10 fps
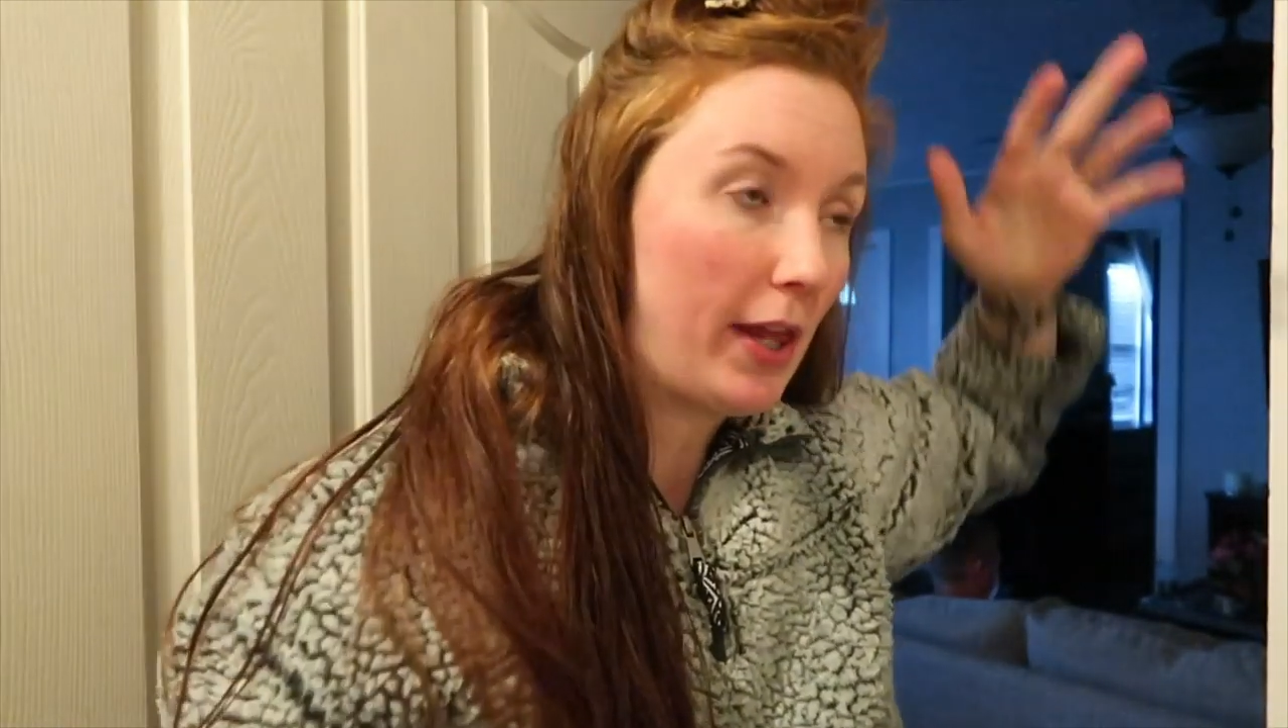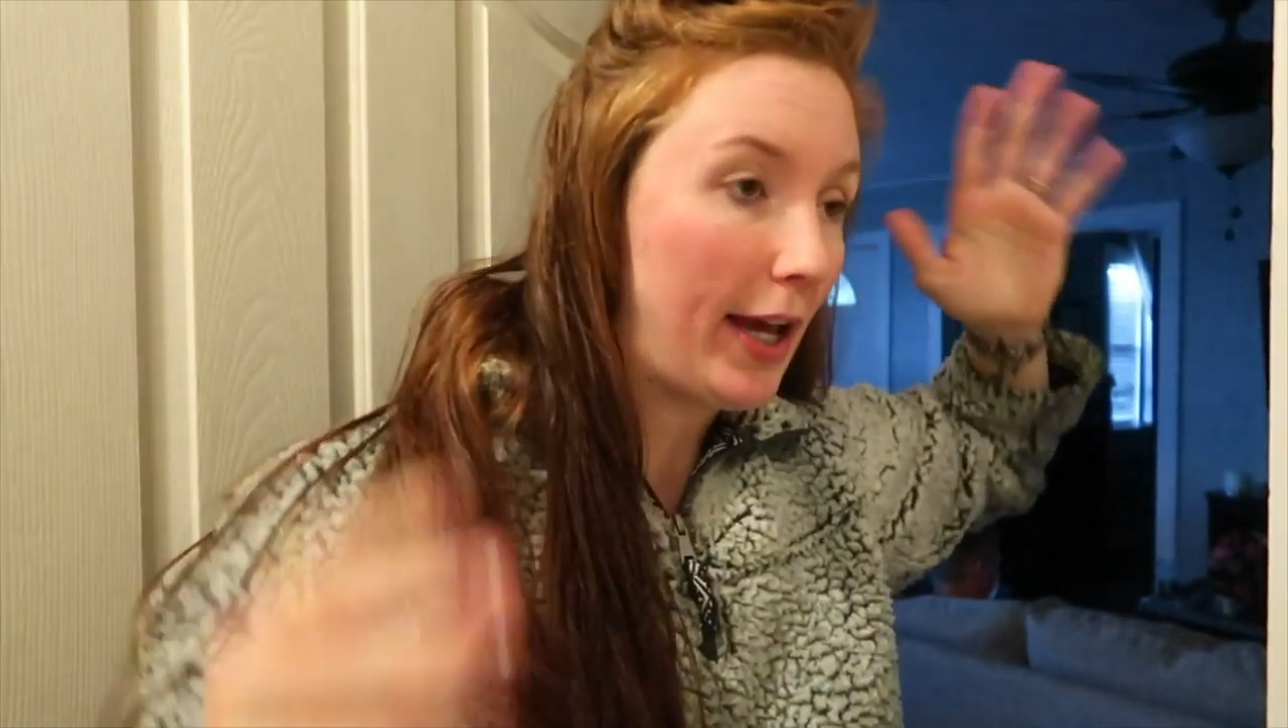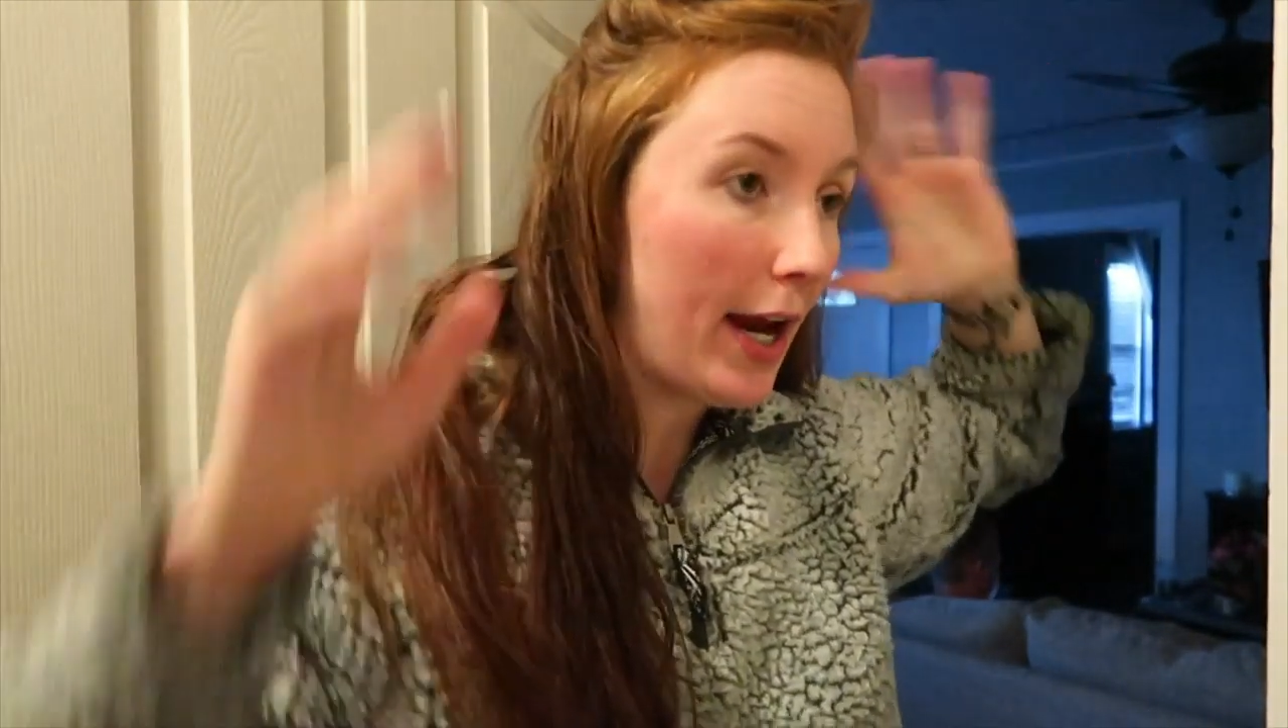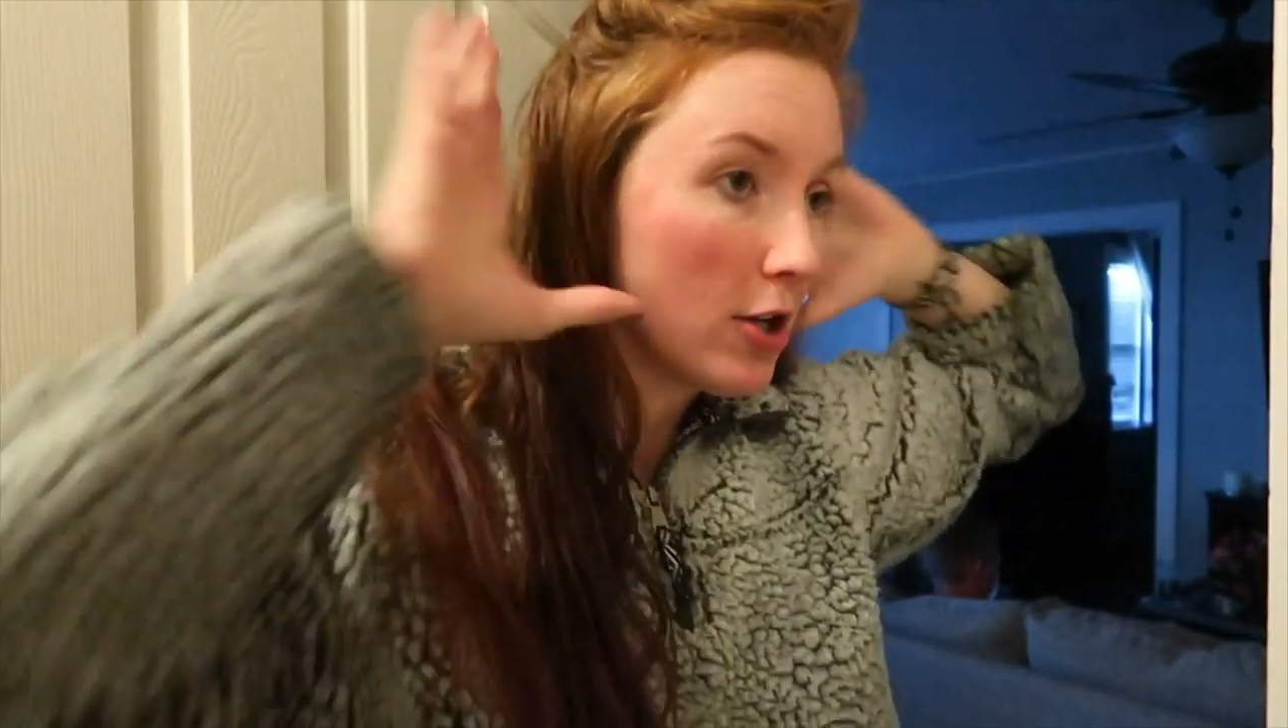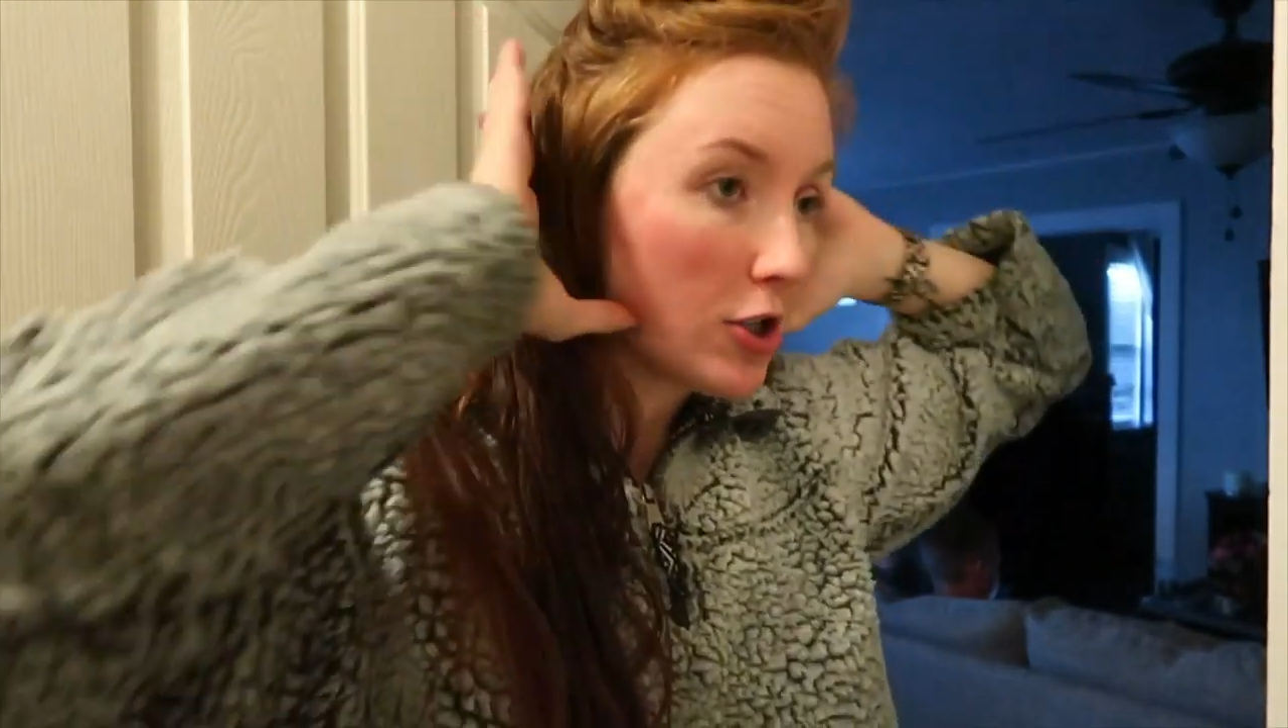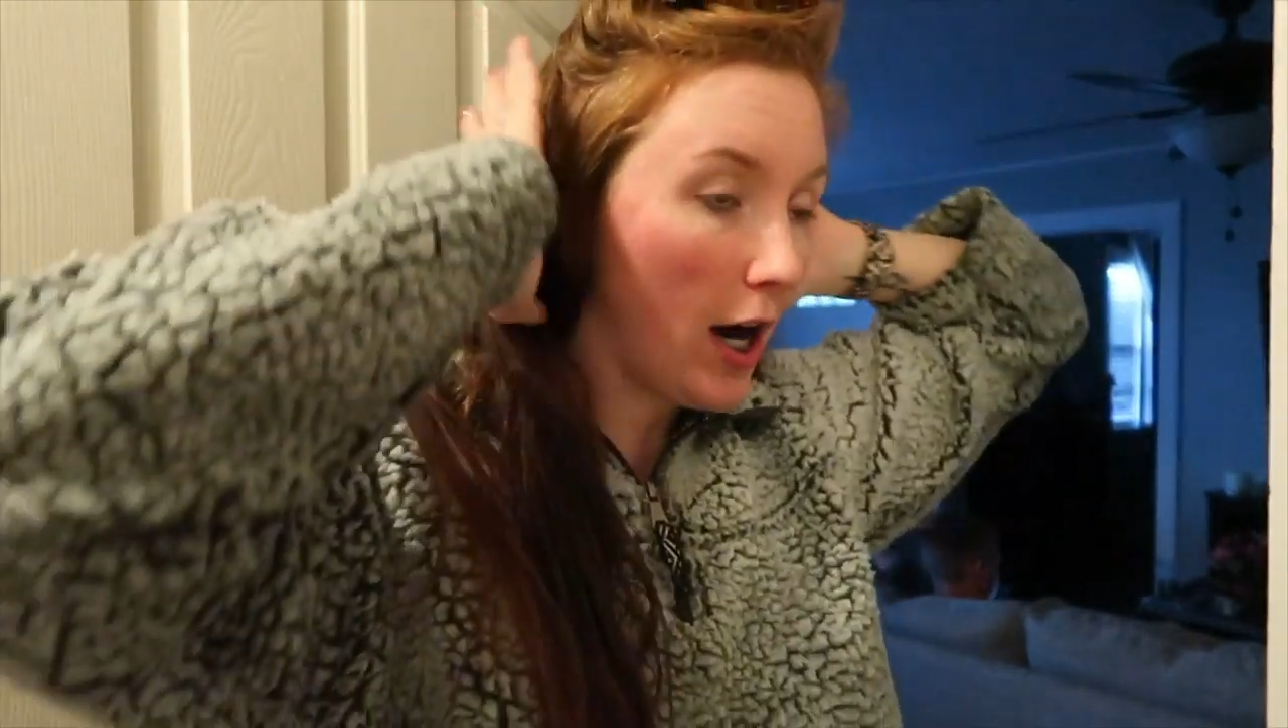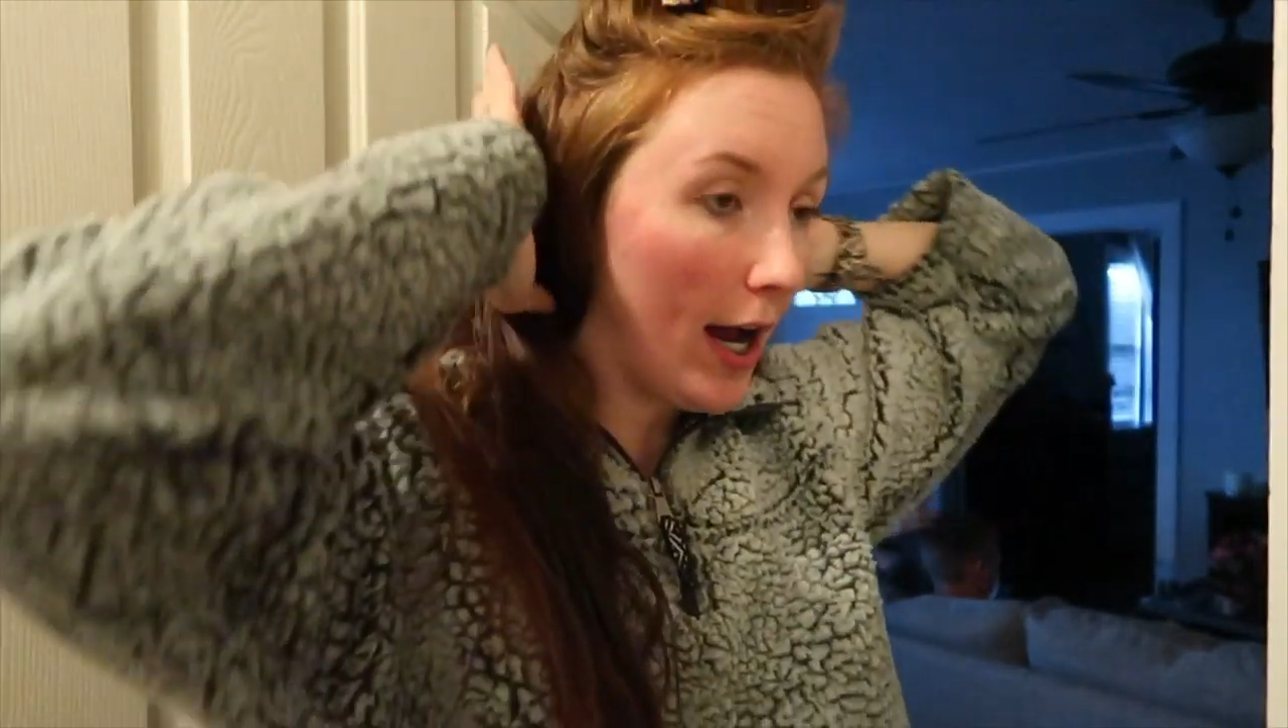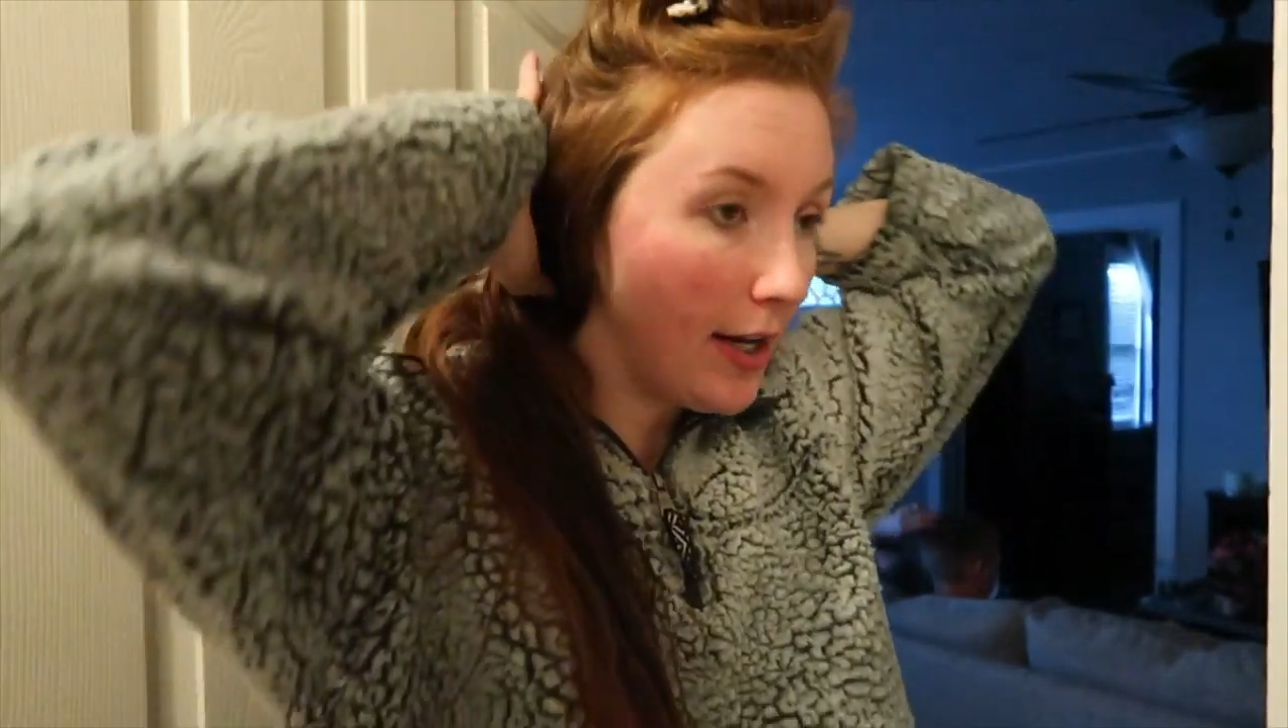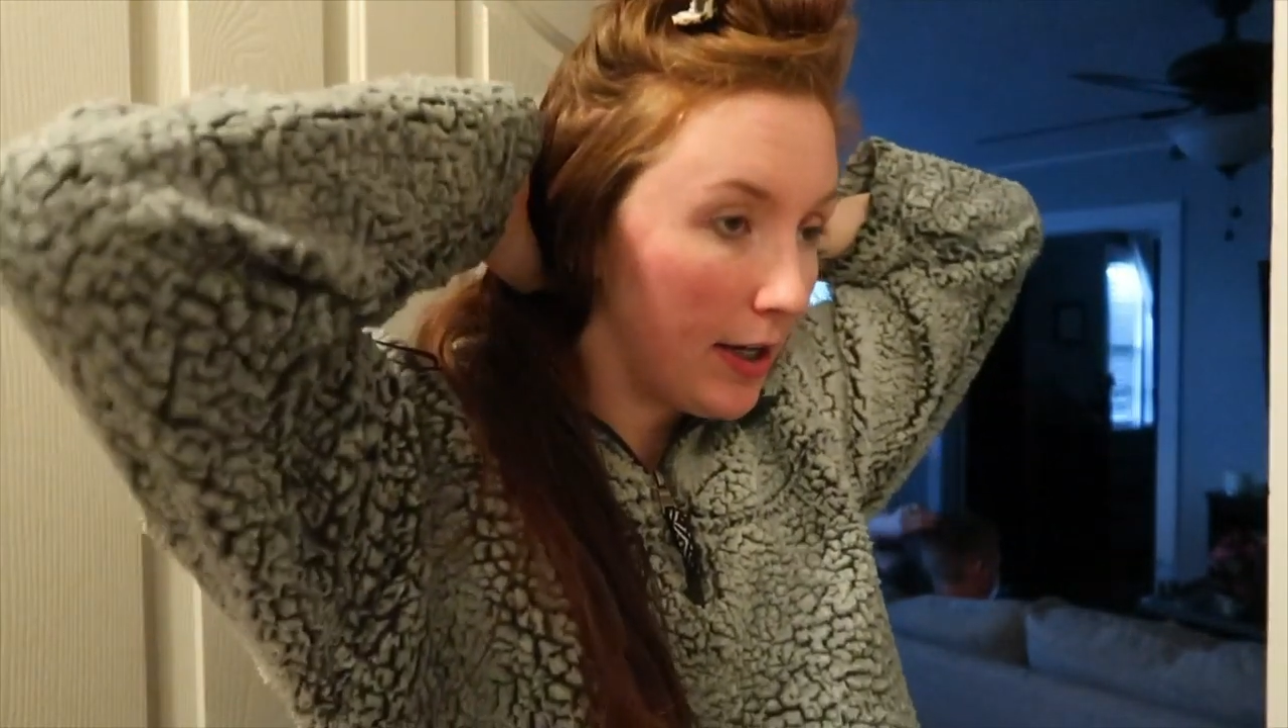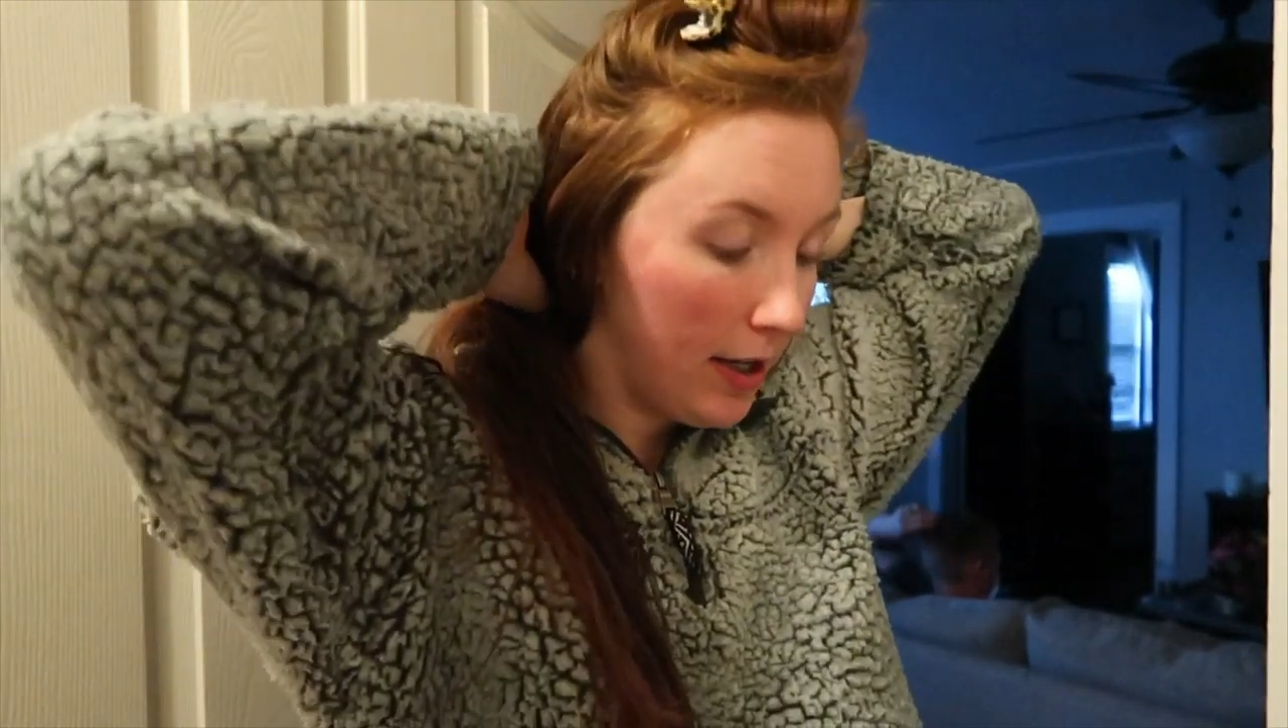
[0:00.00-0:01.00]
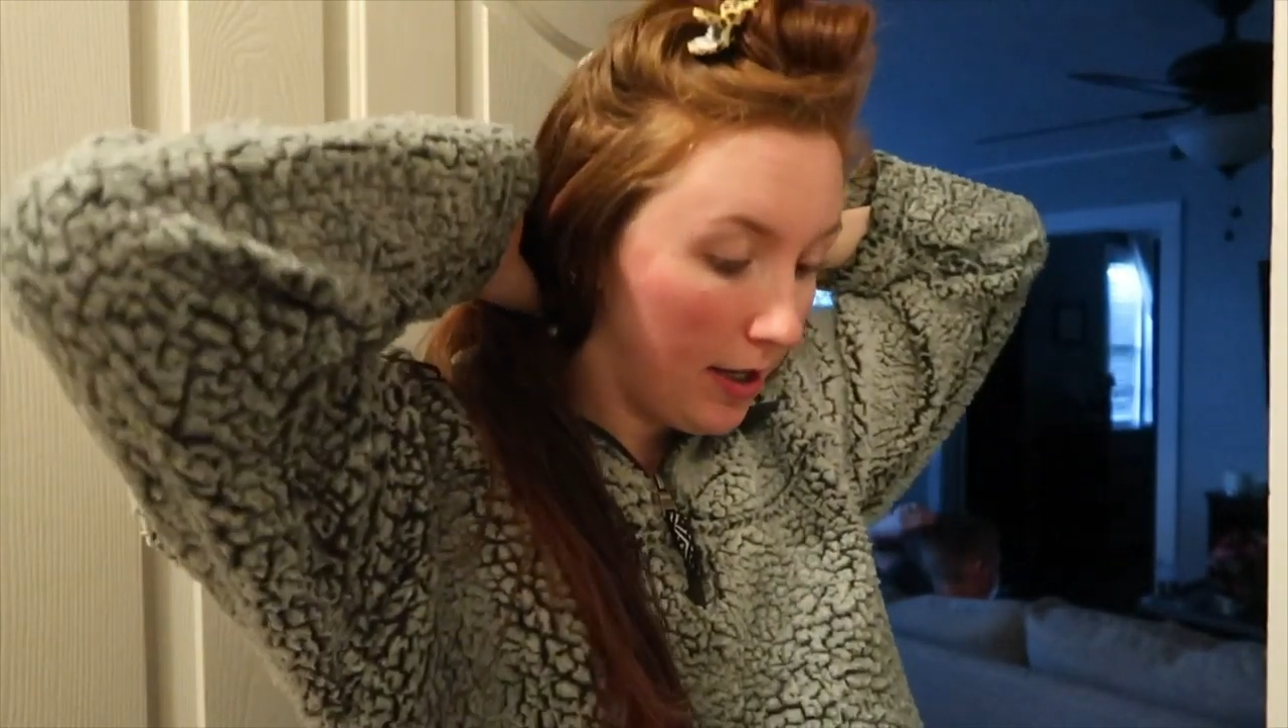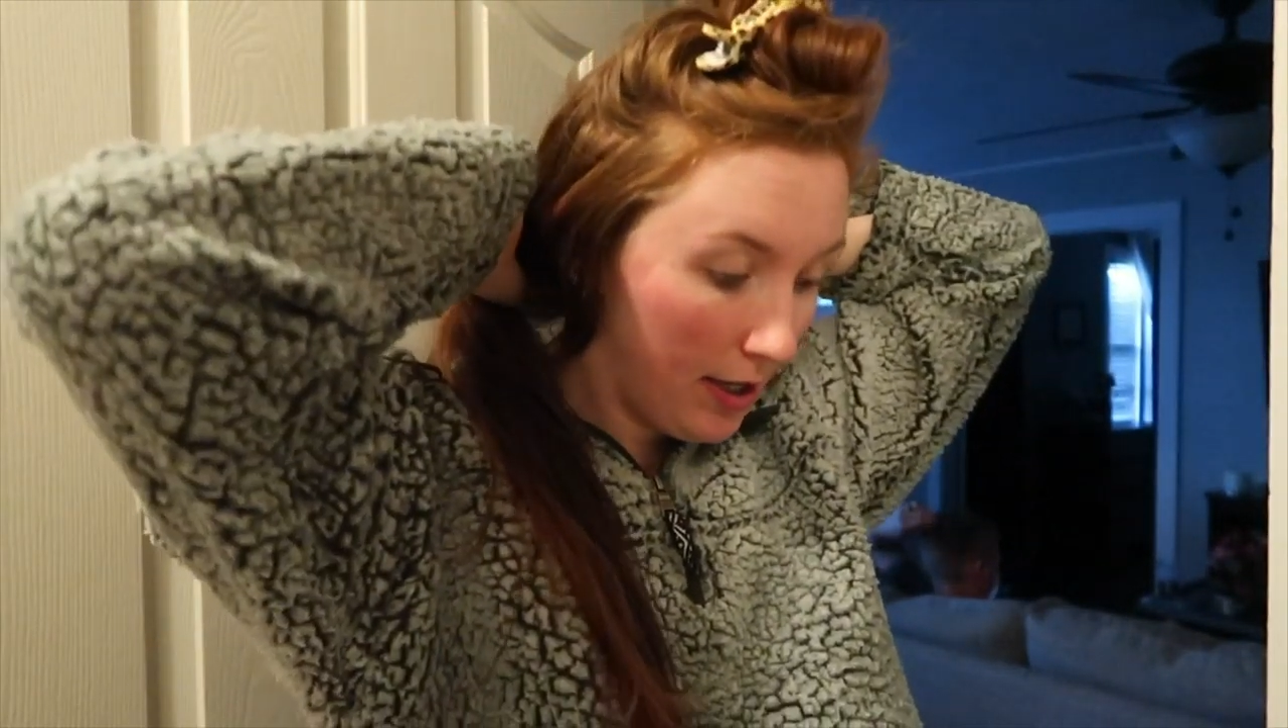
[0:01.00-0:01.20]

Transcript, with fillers: be like air dried.